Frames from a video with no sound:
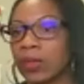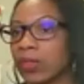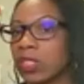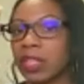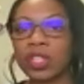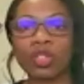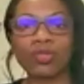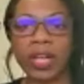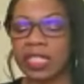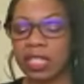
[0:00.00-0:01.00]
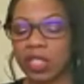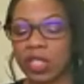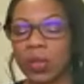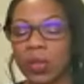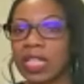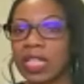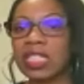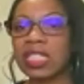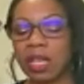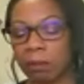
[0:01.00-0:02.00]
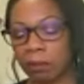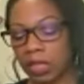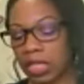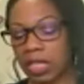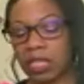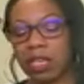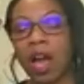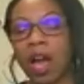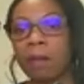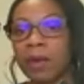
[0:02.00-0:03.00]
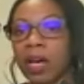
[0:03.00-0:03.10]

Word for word: There's nothing crazy raises to it, it's simply um,